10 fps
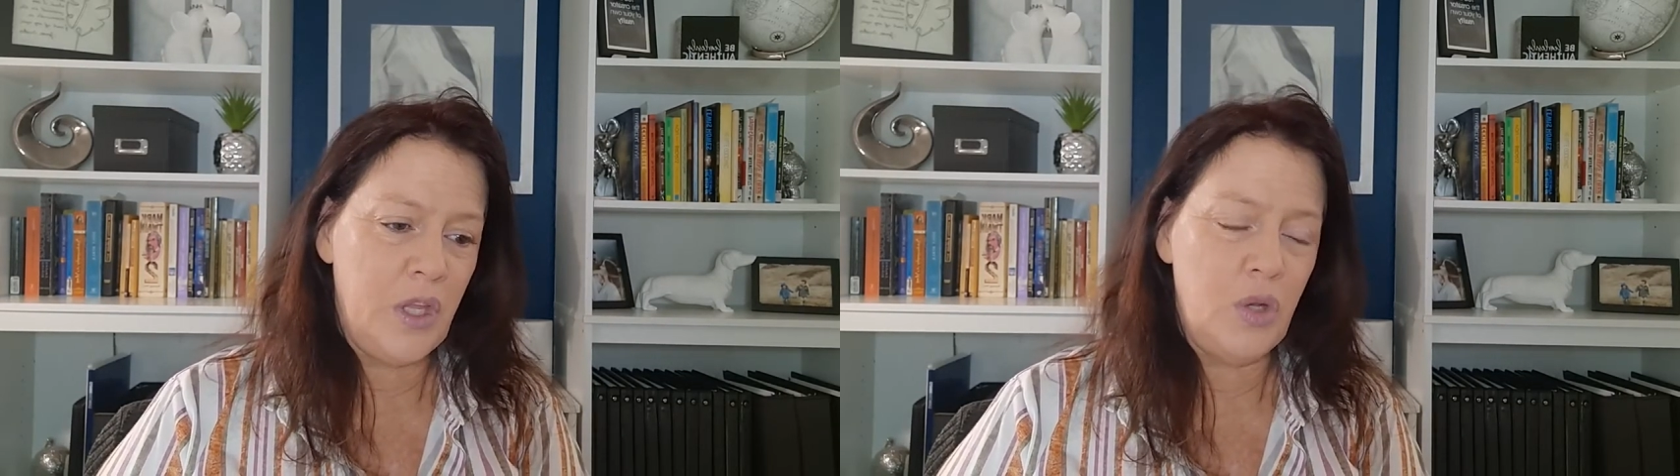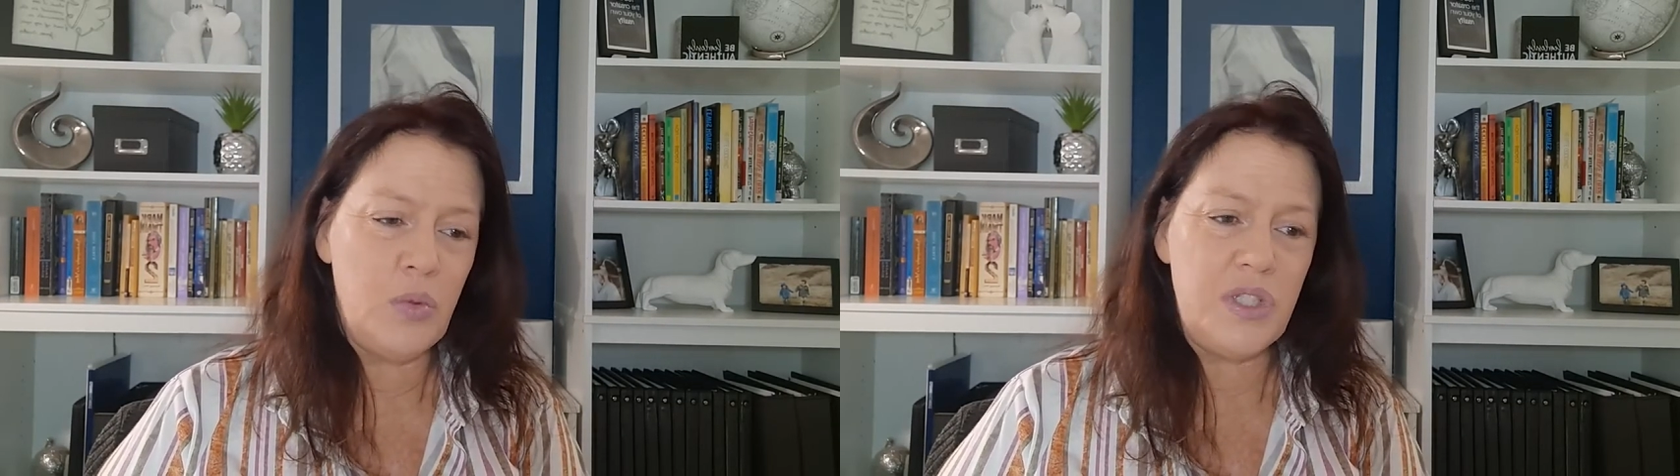
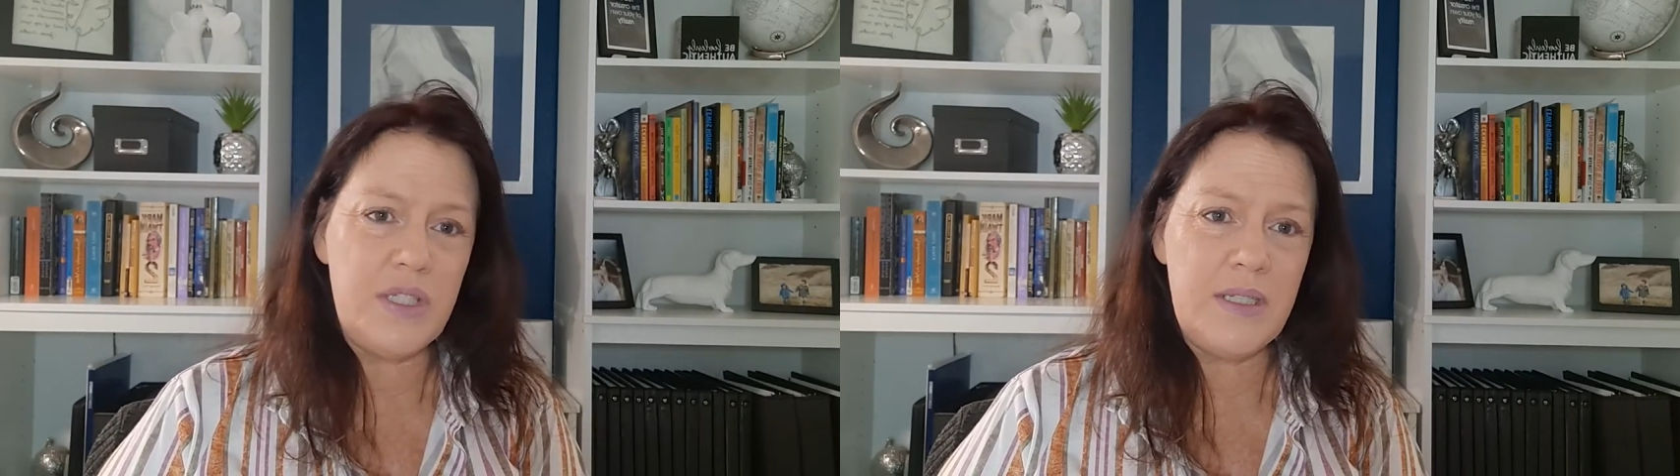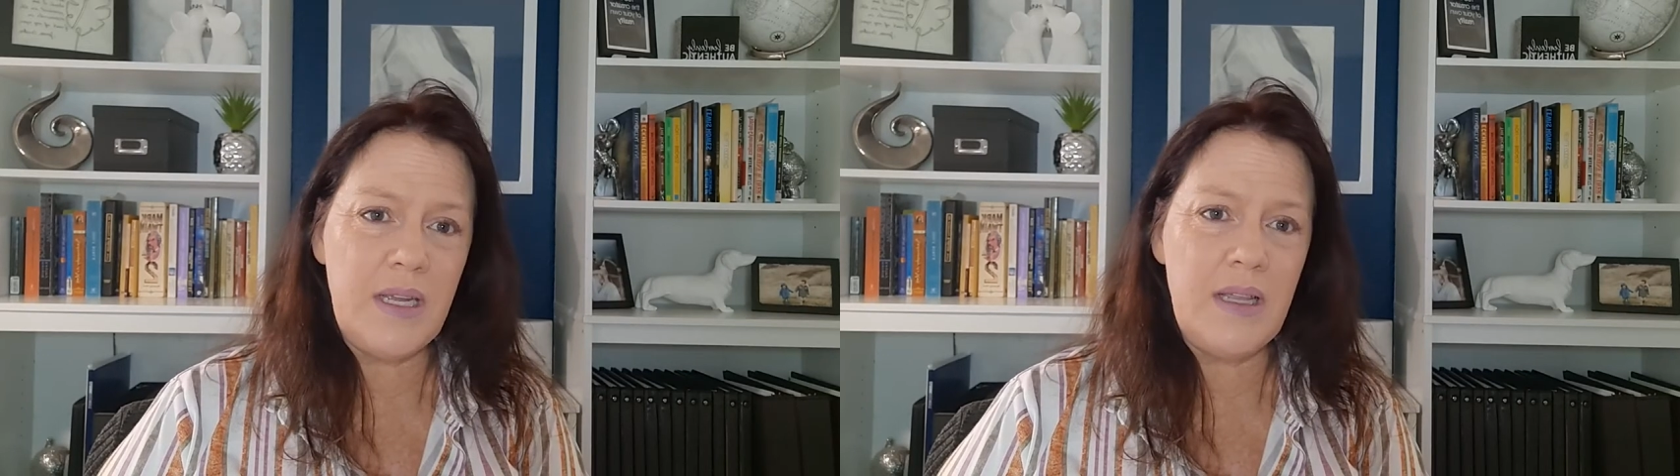you would
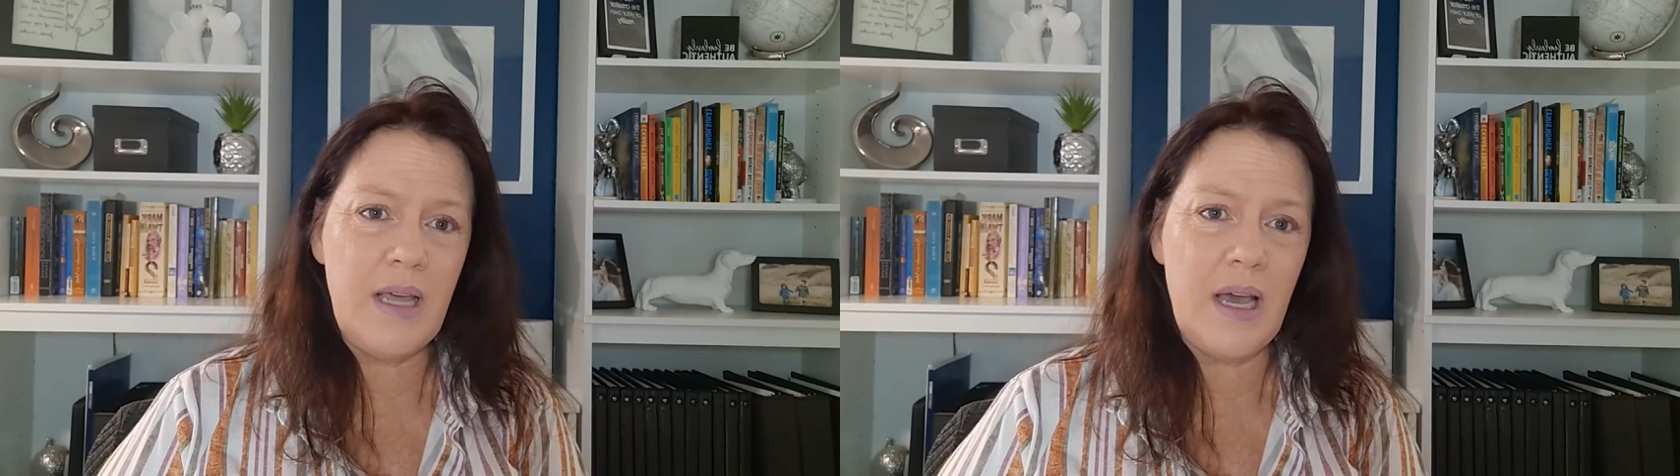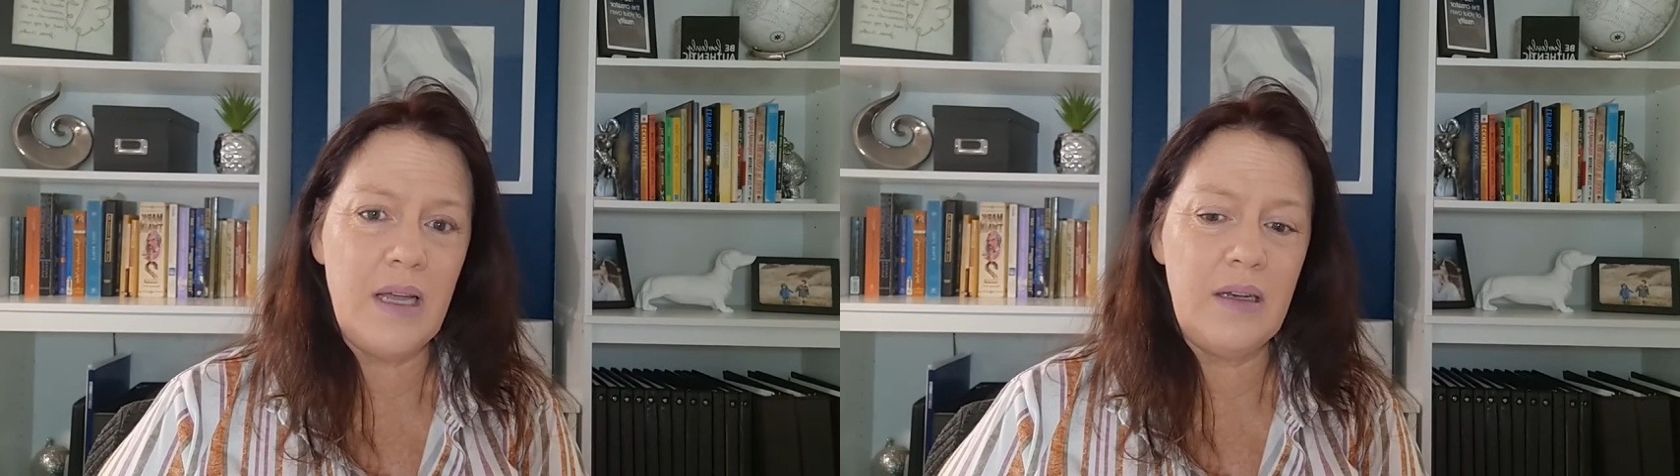see
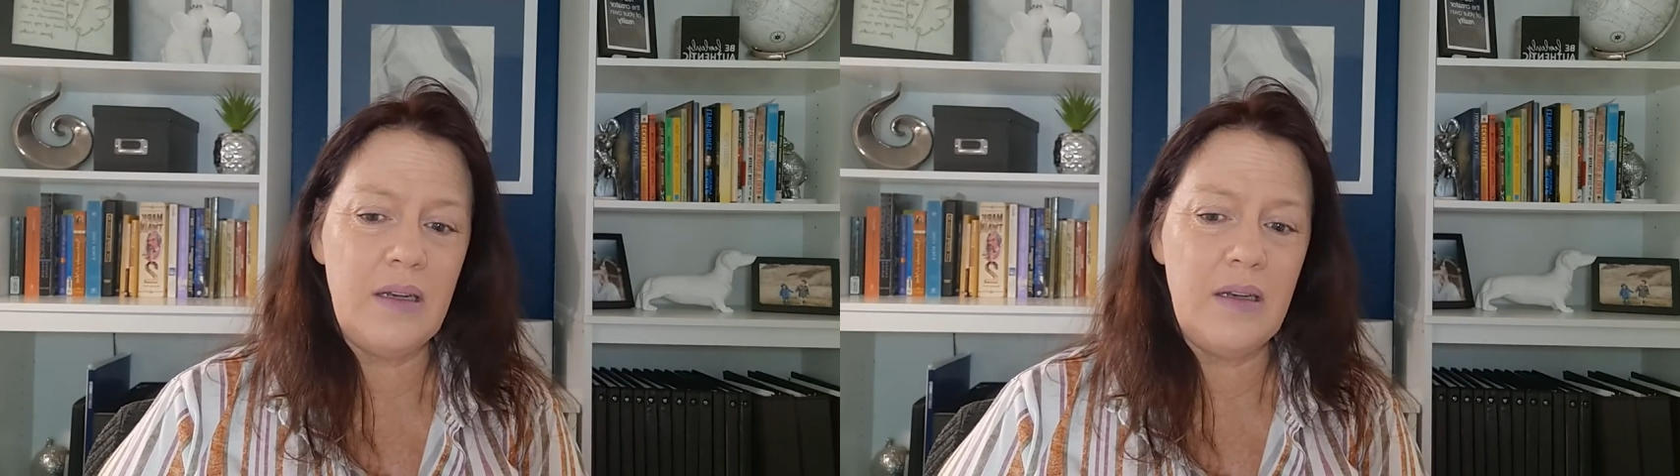that